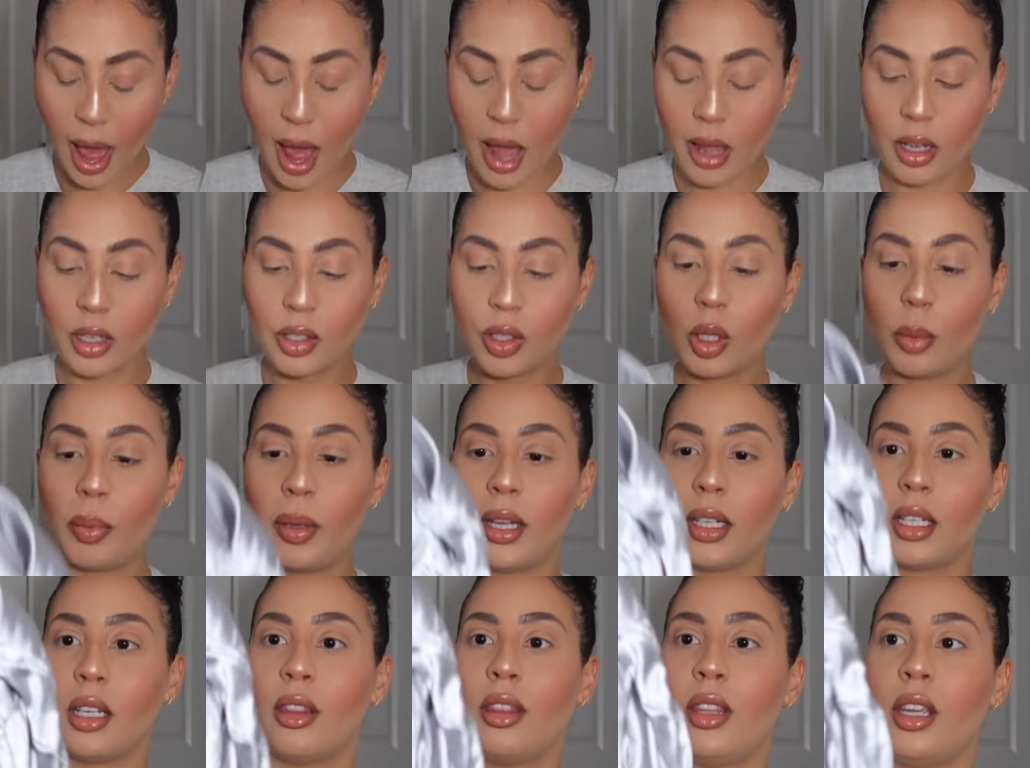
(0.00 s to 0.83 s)
I also
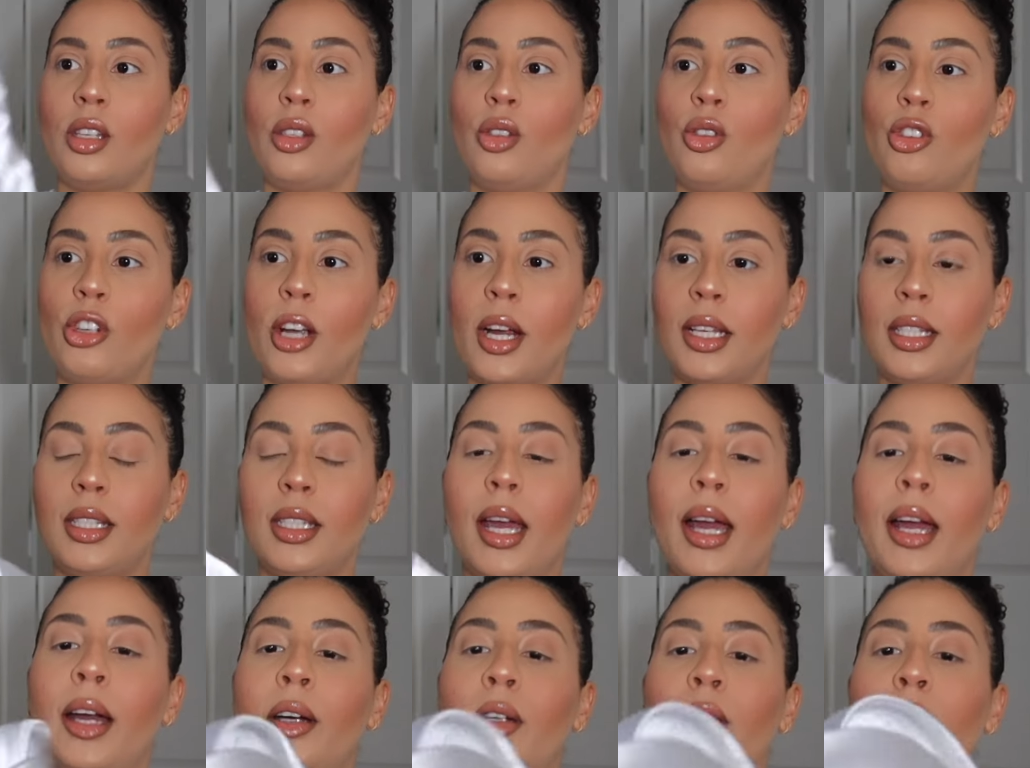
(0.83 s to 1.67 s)
picked this dress
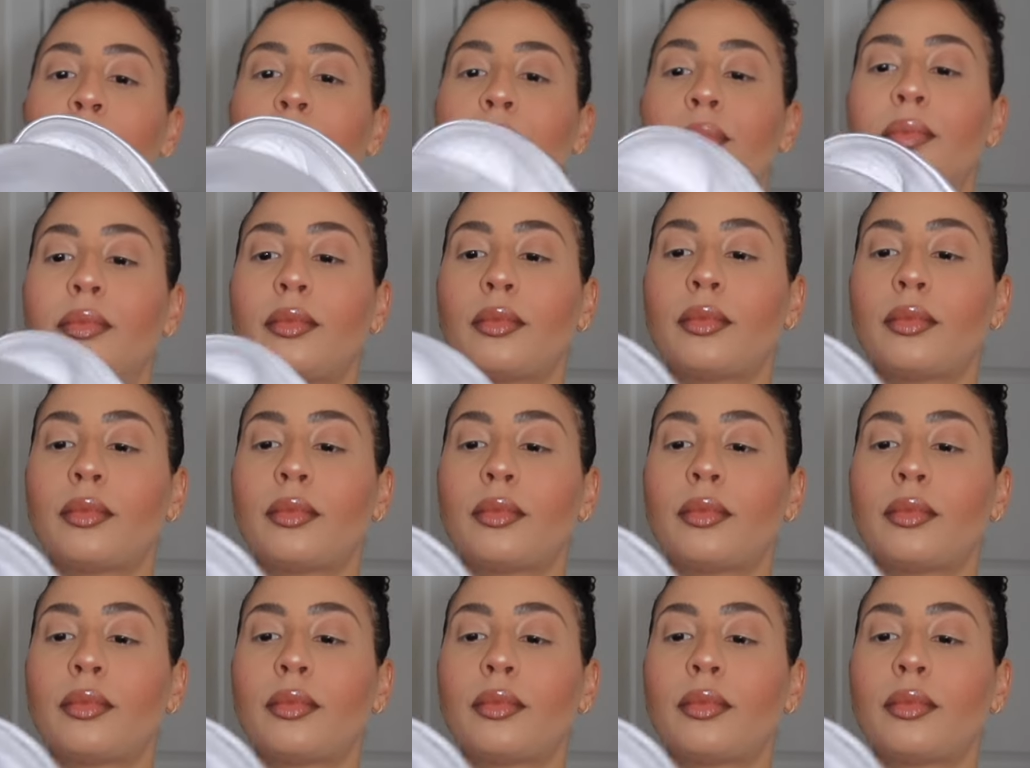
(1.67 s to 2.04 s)
out.